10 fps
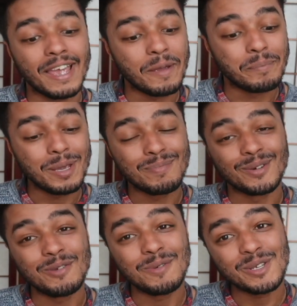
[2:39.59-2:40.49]
People,
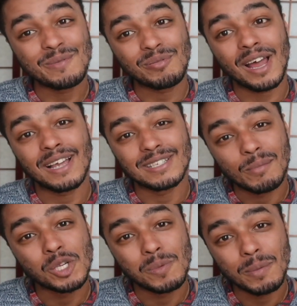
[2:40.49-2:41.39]
you'd be surprised how
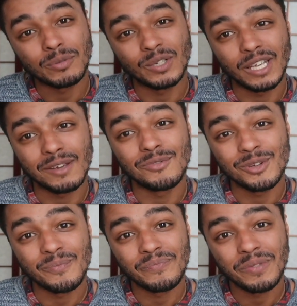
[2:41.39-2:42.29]
much people forgive you.